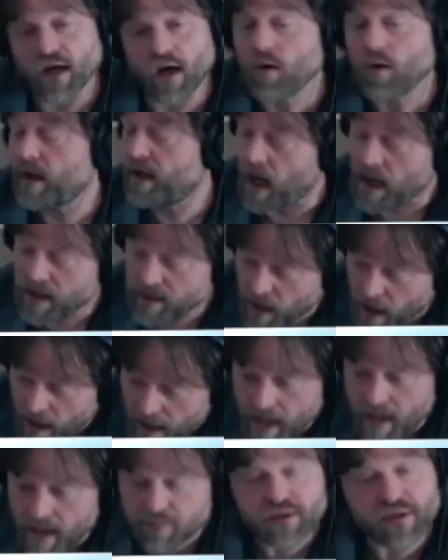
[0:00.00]
oh, I
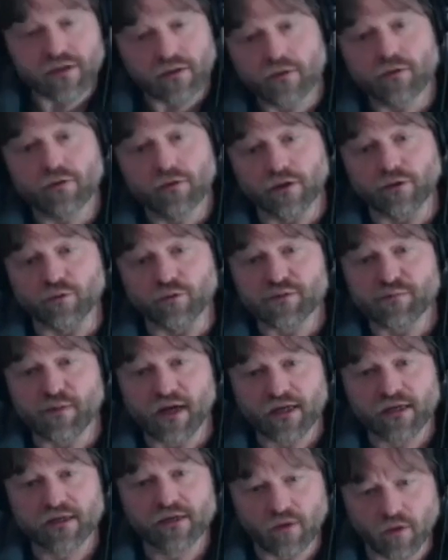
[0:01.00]
absolutely
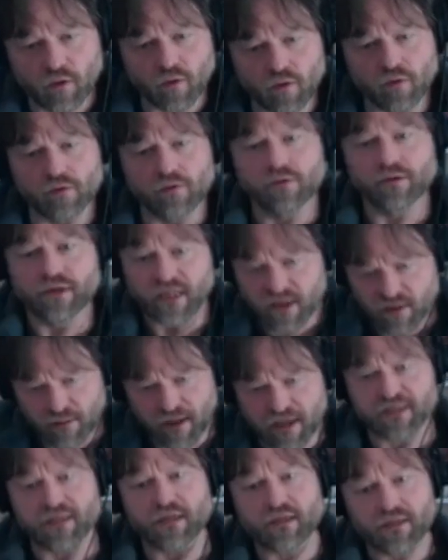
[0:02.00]
respect the whole get the
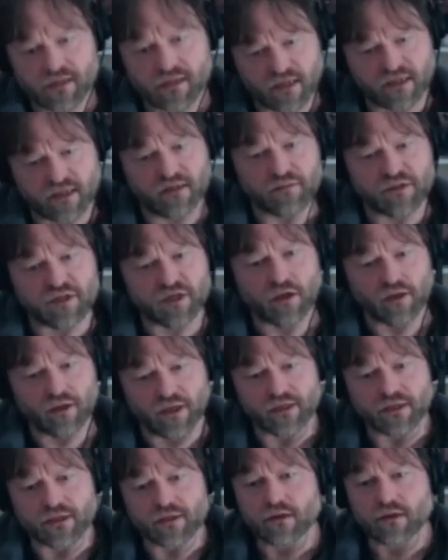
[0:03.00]
basics, get them
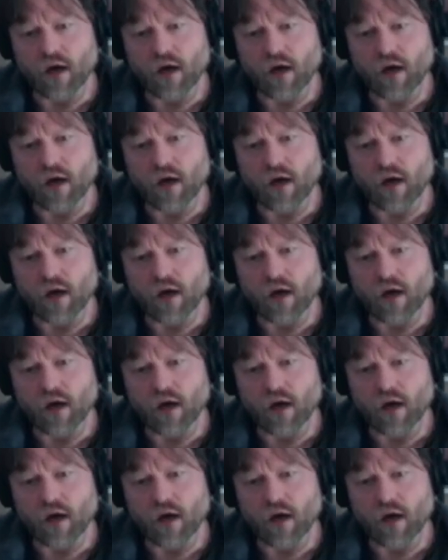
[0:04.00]
solid.